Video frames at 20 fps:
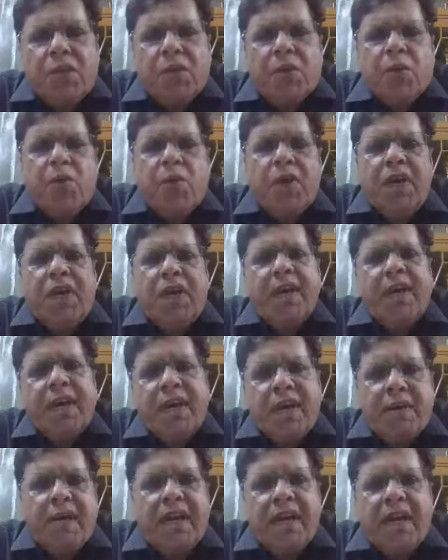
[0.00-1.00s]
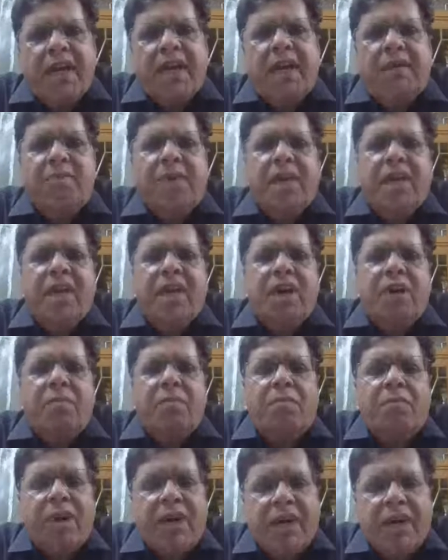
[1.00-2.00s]
200, 100
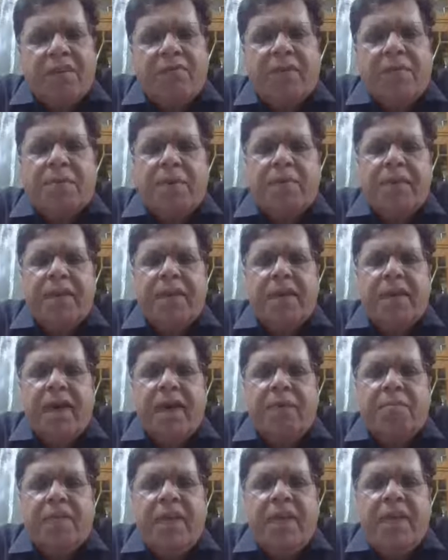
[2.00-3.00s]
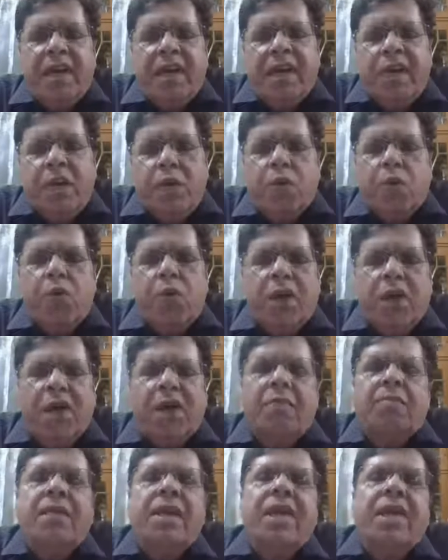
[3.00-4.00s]
milligram, 150 milligram, and
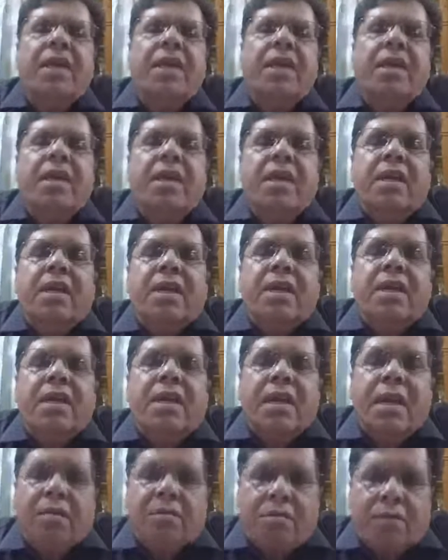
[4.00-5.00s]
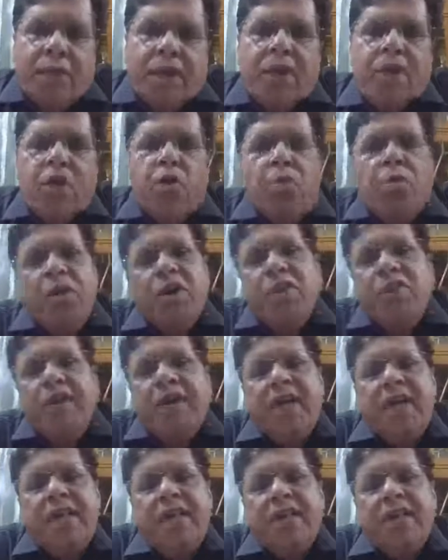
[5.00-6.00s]
200 milligram per kilo body
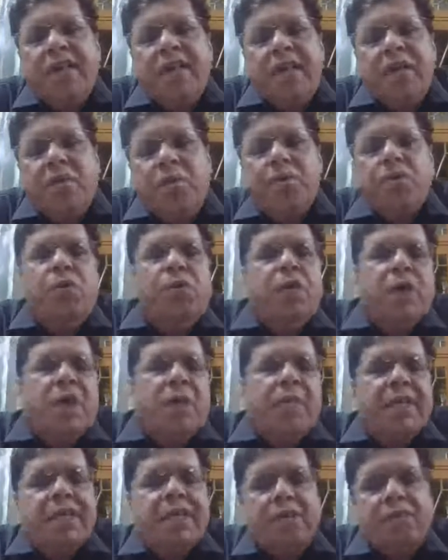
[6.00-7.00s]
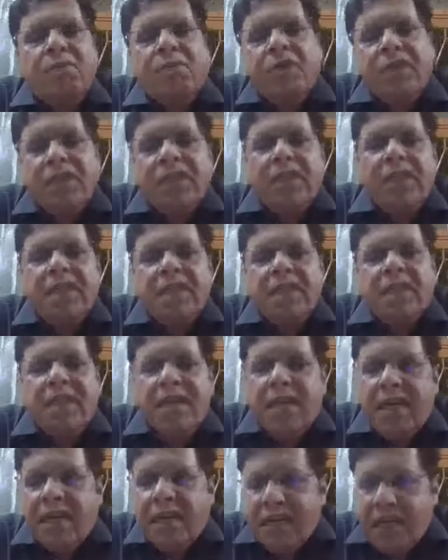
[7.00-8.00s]
weight, the ammonium extra was
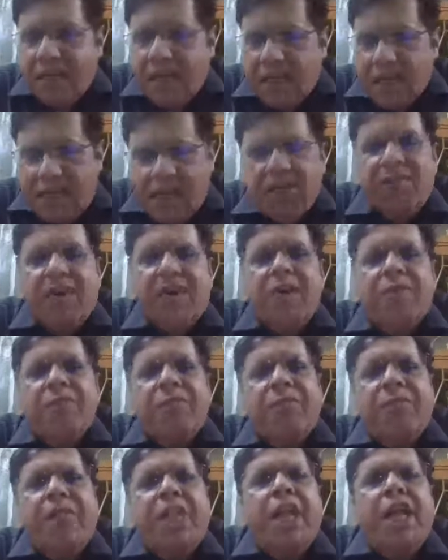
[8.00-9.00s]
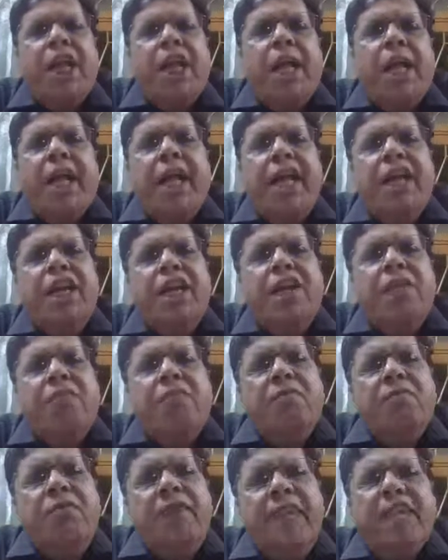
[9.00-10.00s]
given, and
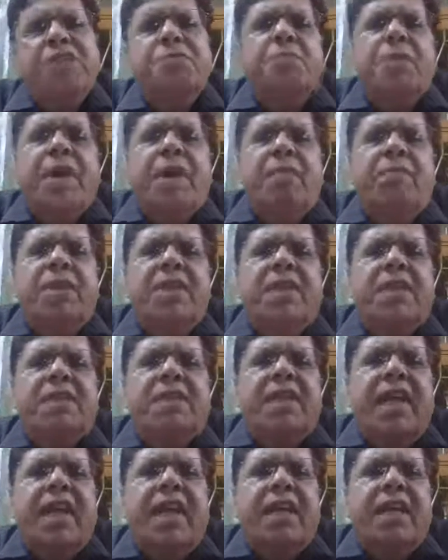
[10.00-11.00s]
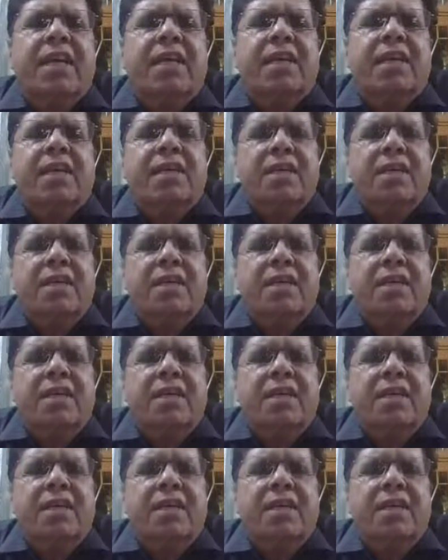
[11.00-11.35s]
various parameters like